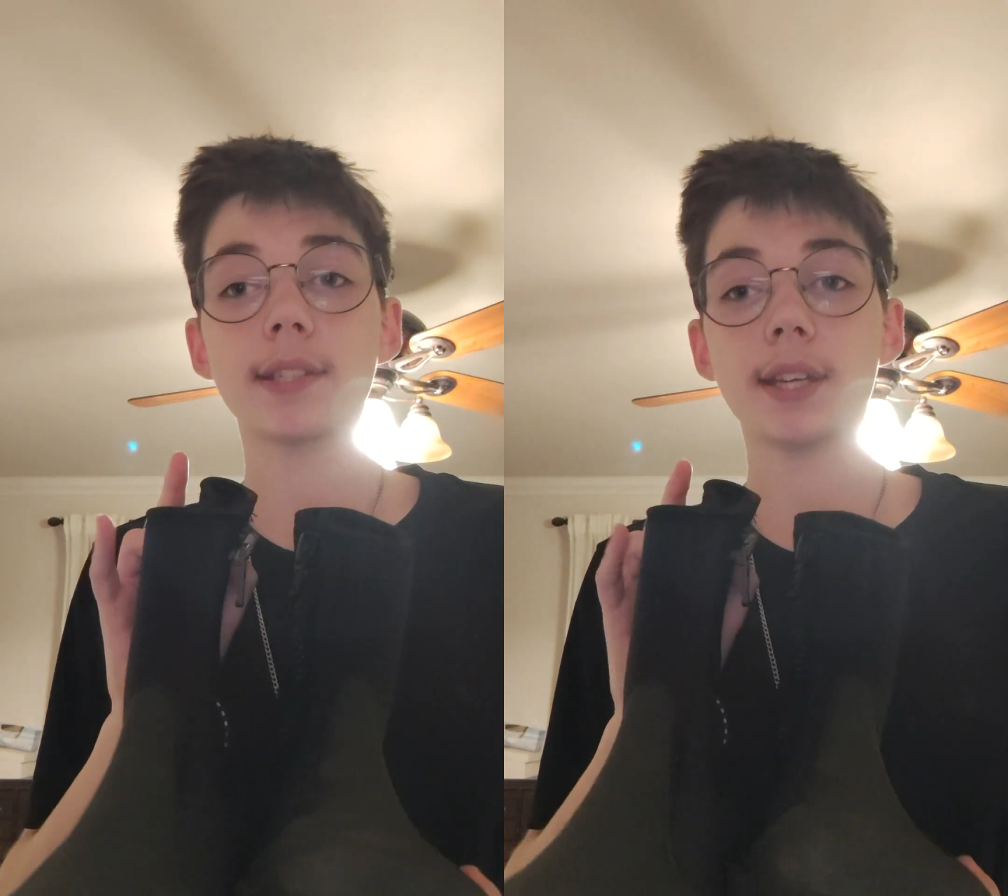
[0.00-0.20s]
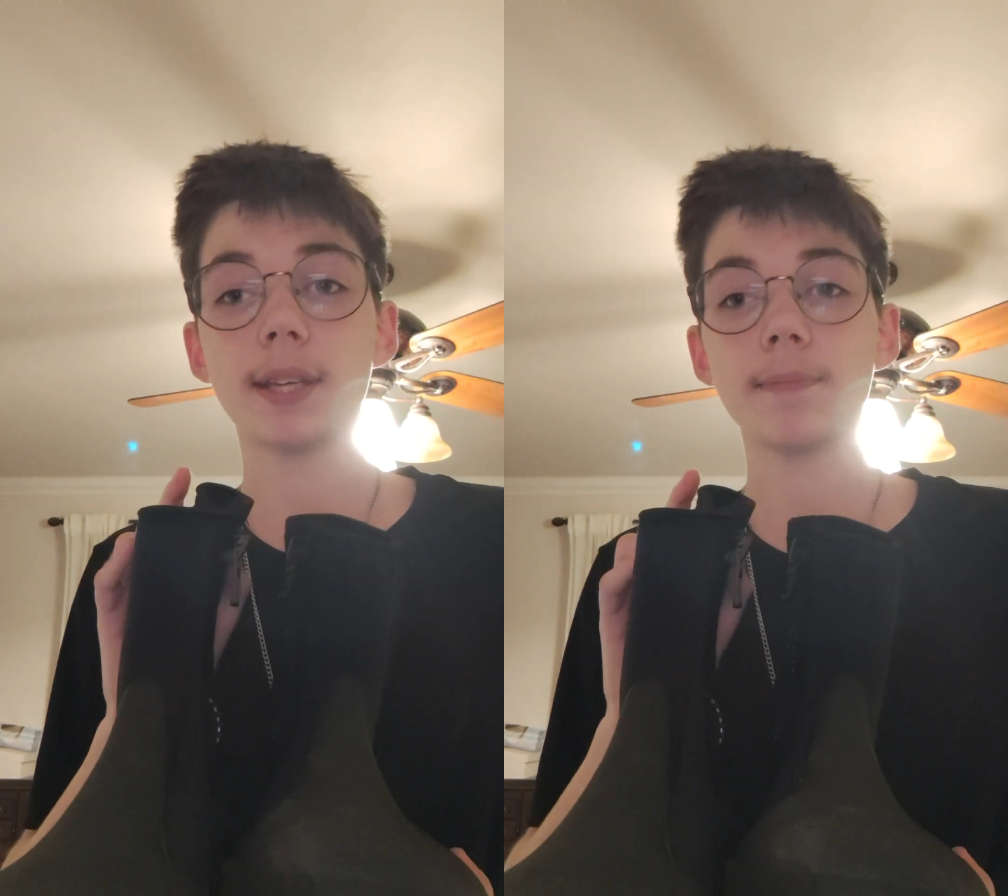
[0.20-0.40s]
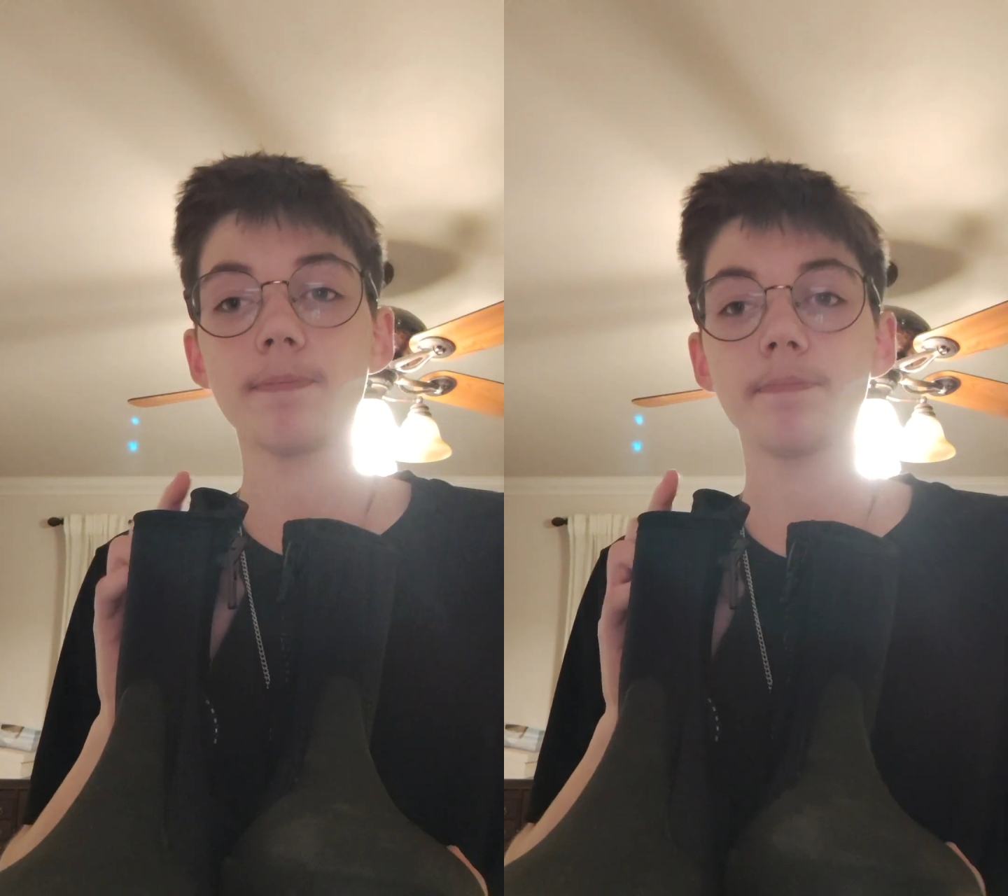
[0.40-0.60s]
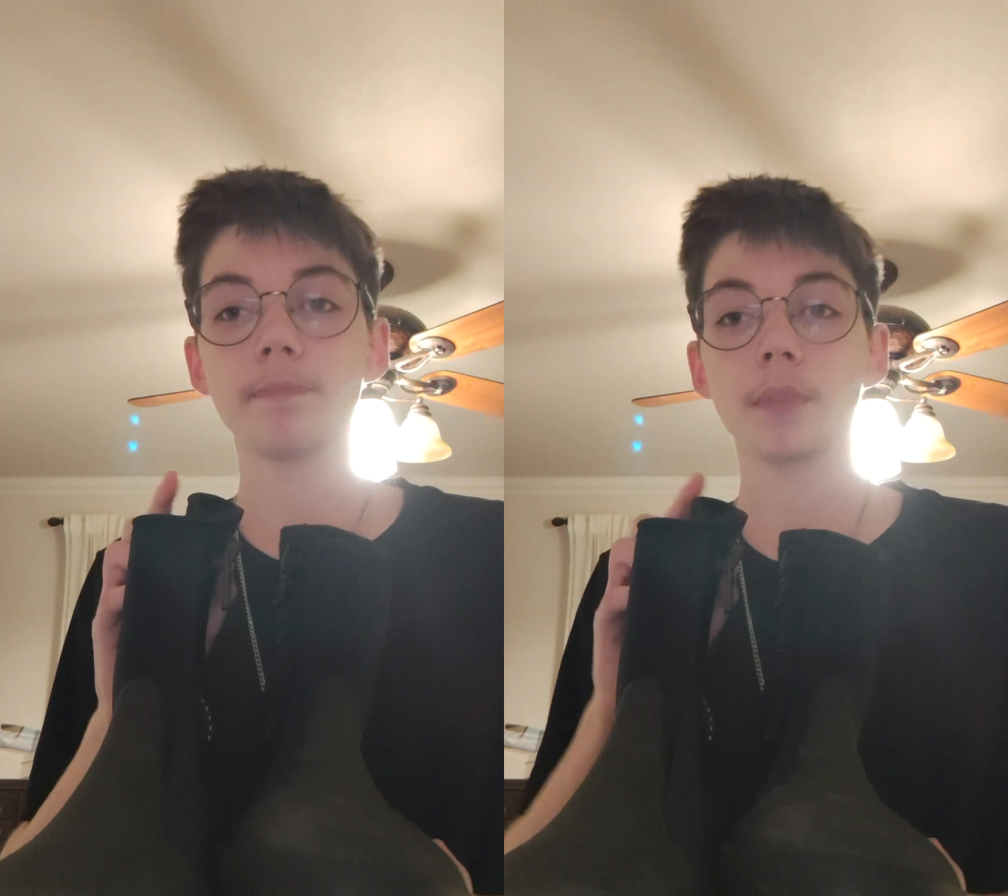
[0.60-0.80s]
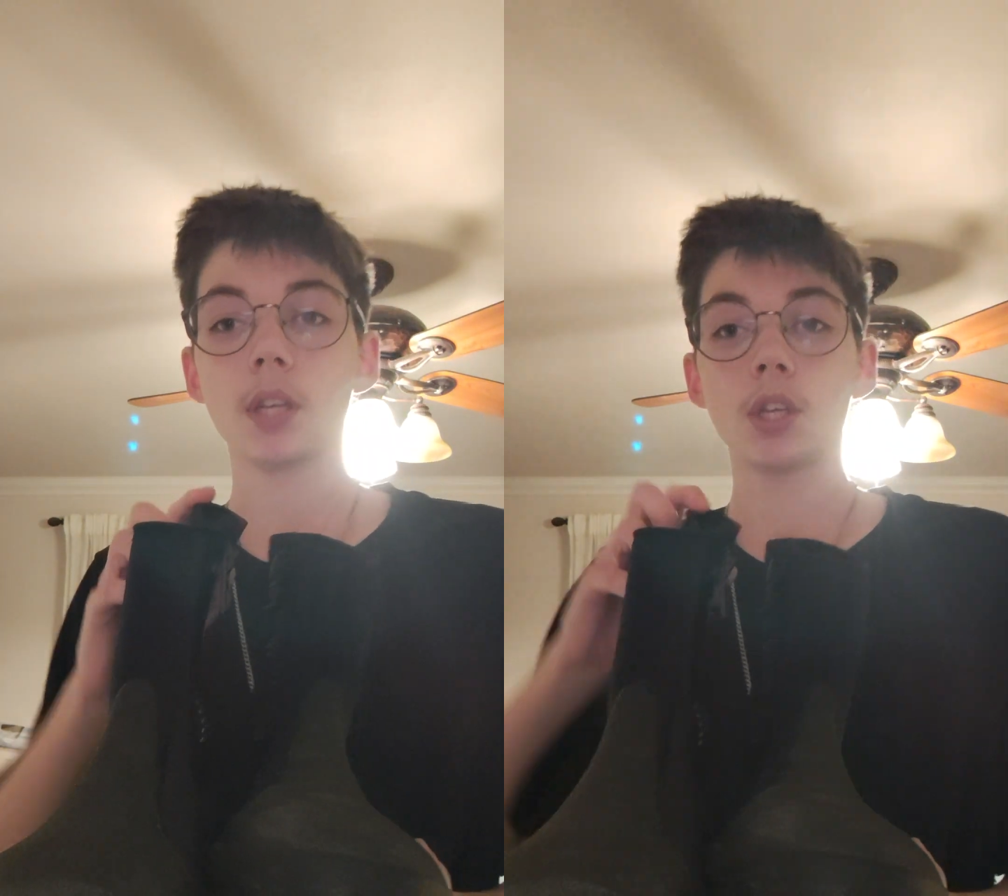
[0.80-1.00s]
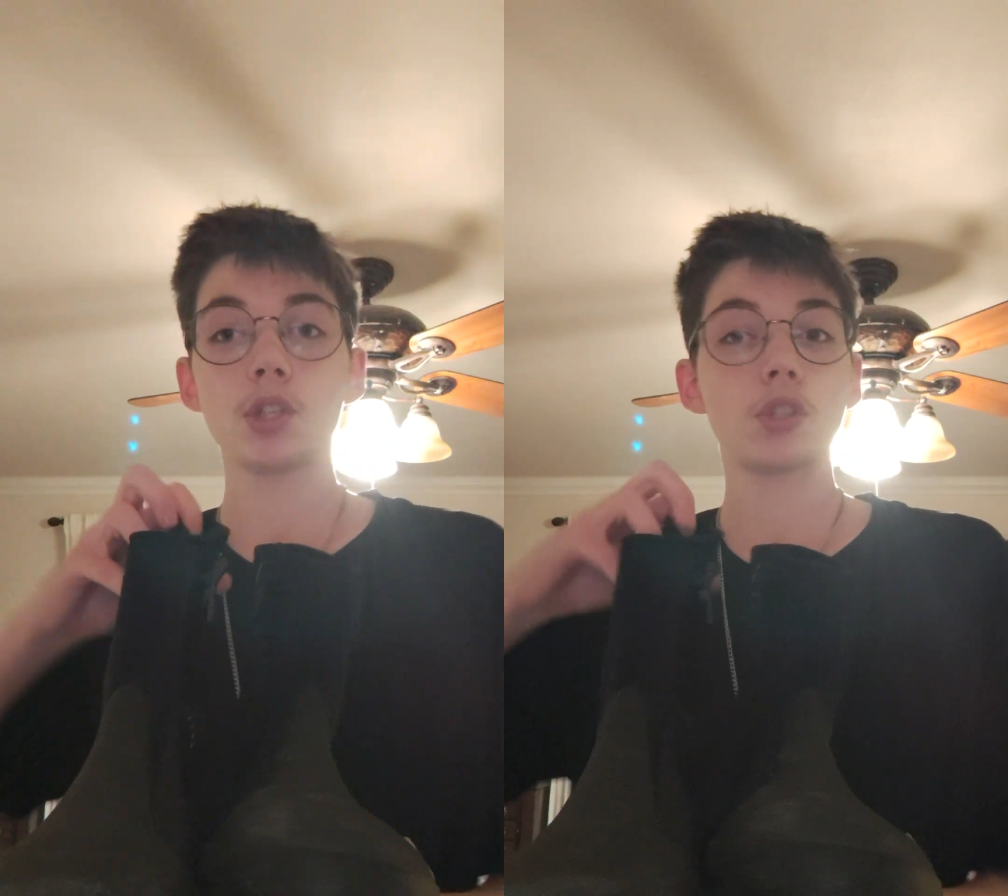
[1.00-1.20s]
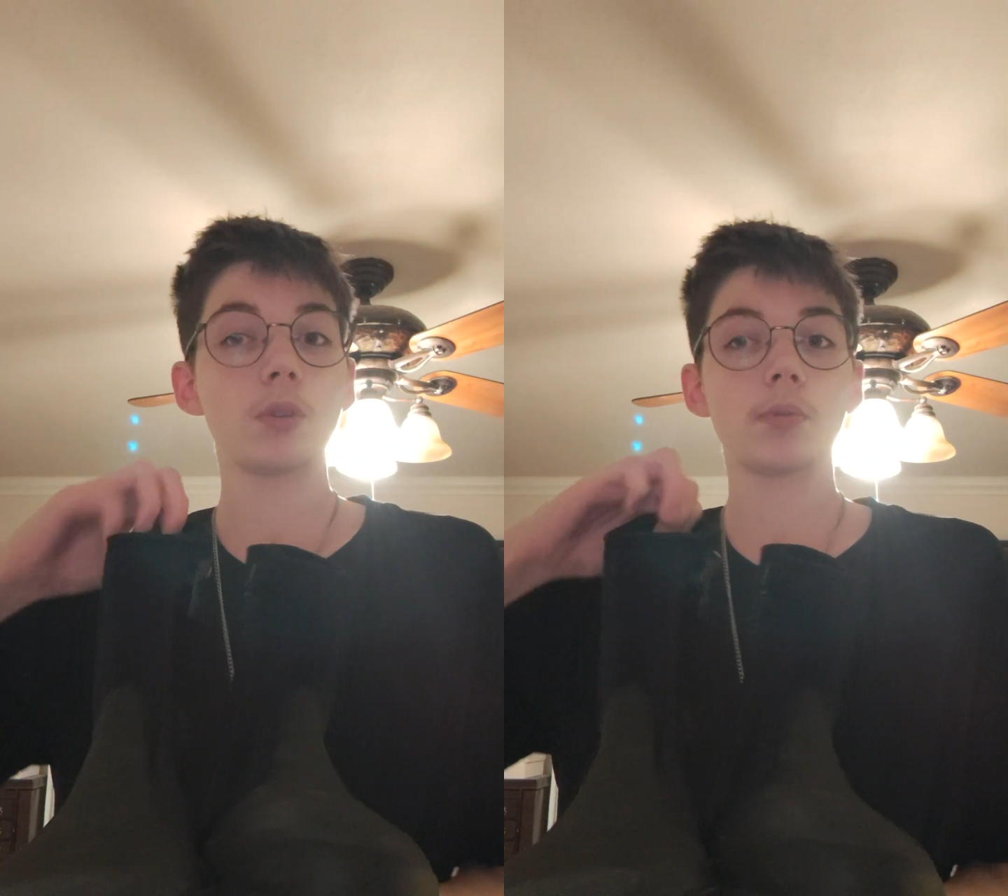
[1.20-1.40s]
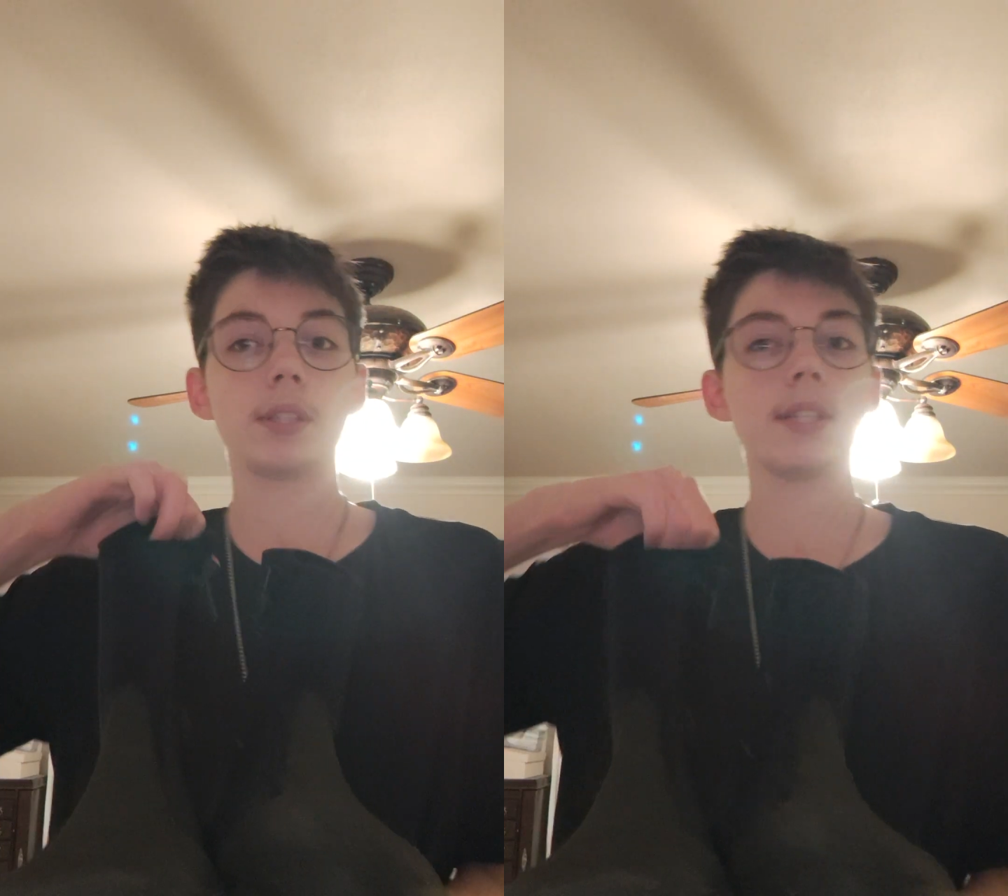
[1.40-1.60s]
10.
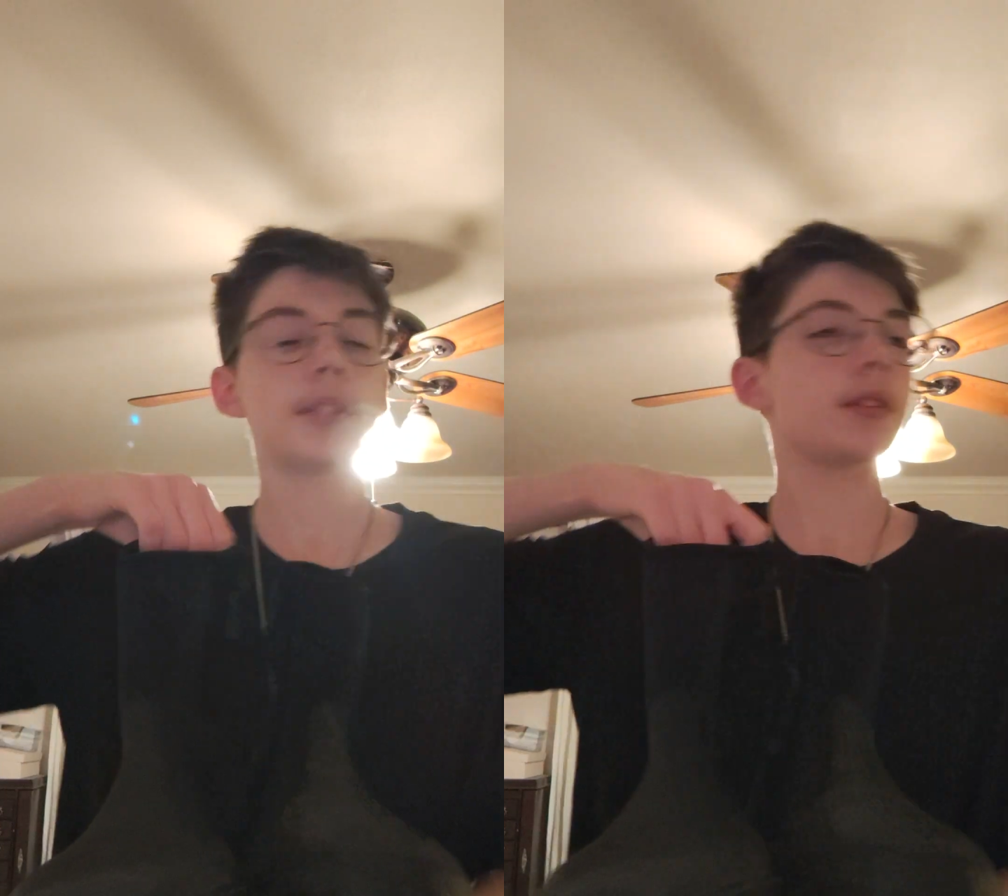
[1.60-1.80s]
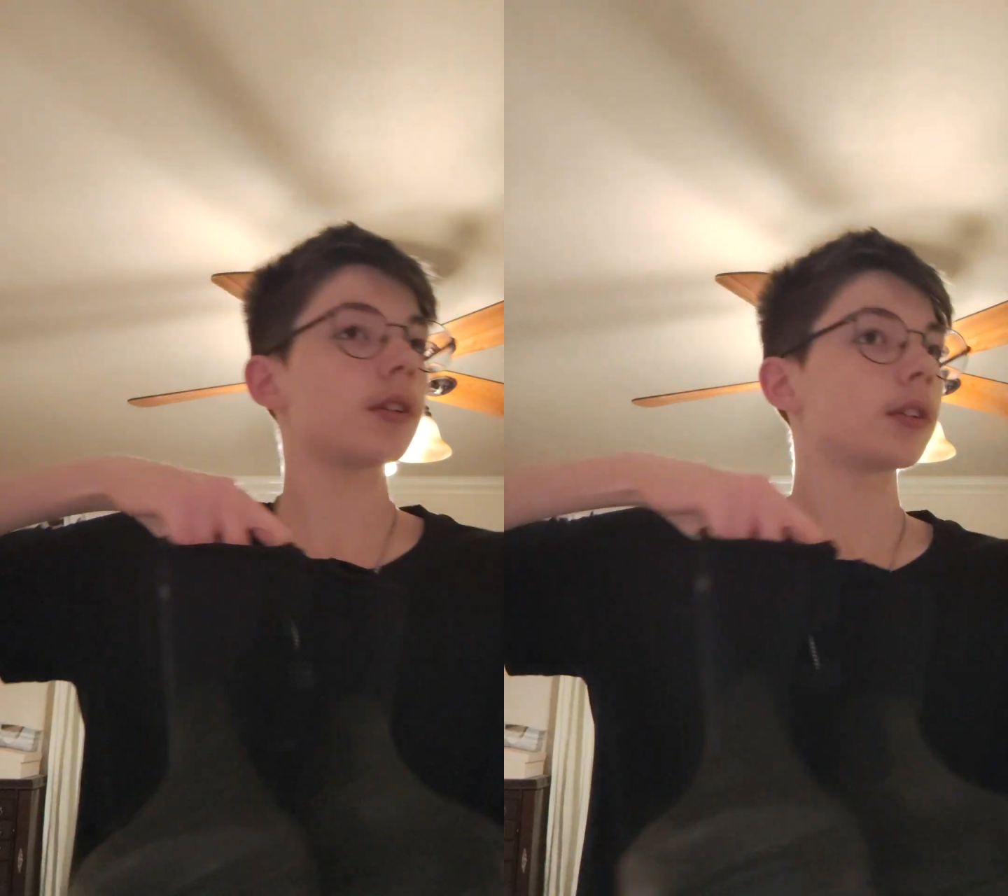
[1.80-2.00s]
So the